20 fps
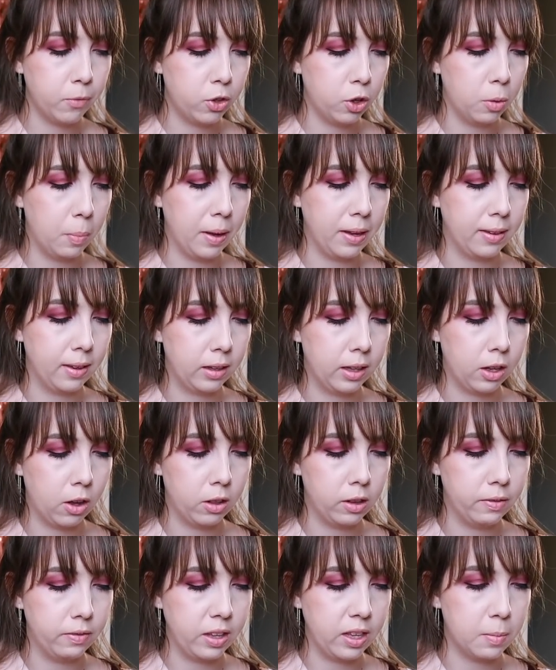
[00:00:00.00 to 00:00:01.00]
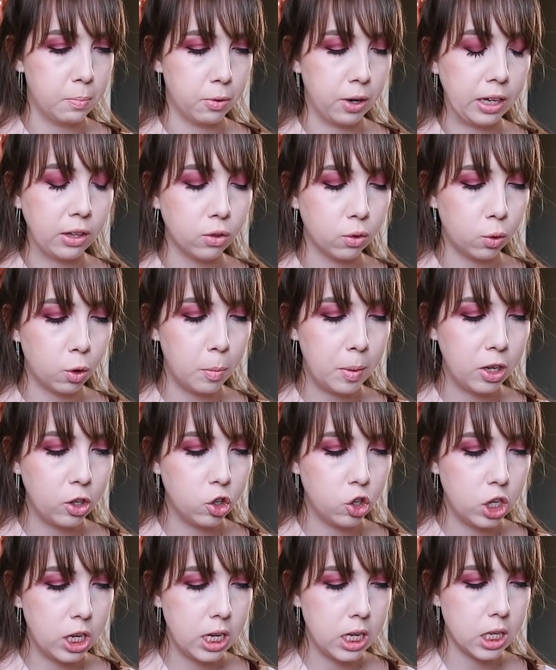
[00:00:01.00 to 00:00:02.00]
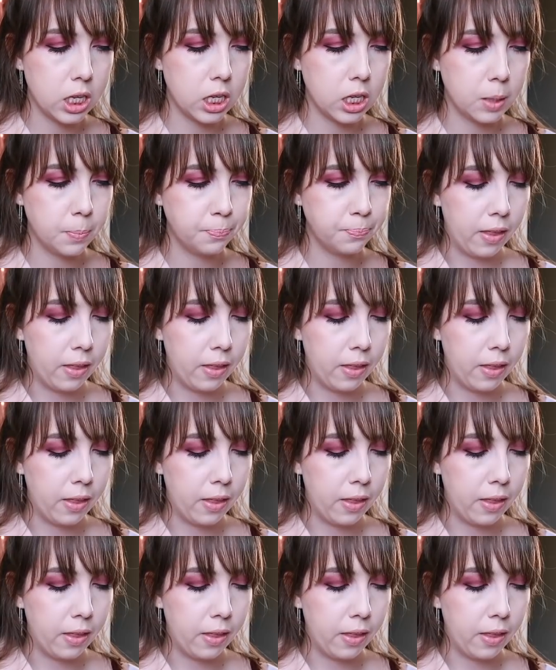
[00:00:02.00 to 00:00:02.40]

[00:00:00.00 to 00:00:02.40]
So basically all of these brainstorming sheets.